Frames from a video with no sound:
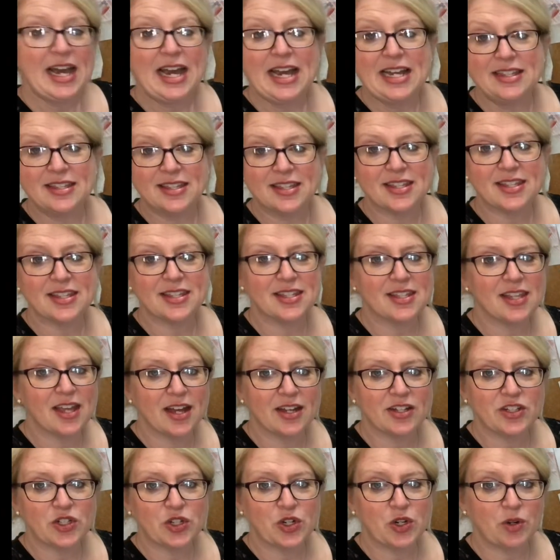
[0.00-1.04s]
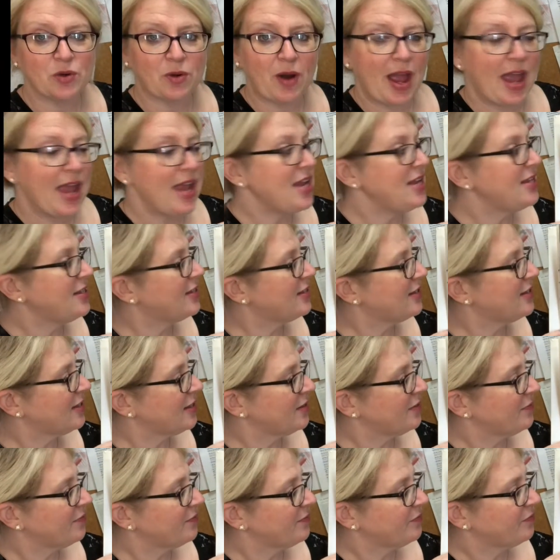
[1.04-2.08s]
and such grace
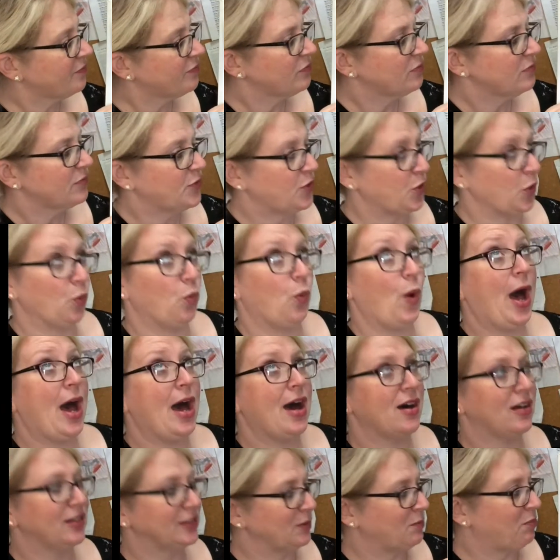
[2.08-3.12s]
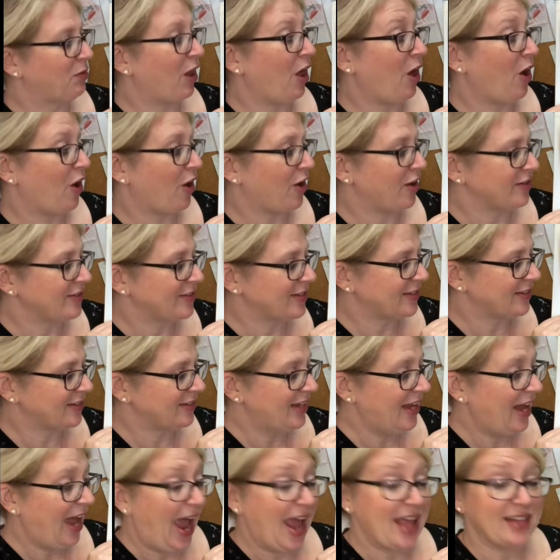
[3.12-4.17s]
to wild applause
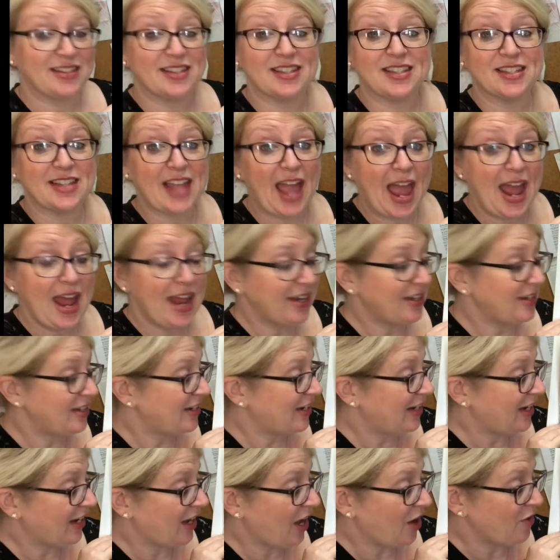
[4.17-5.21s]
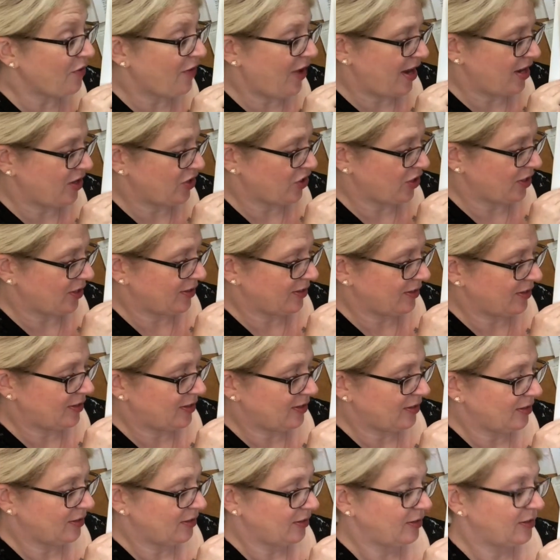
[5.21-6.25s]
and standing
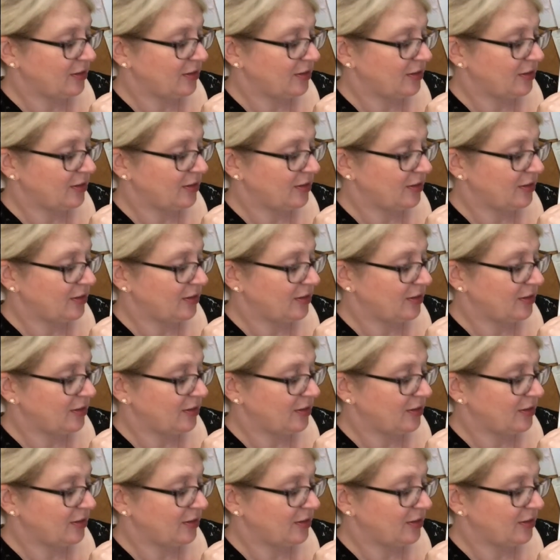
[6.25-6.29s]
ovations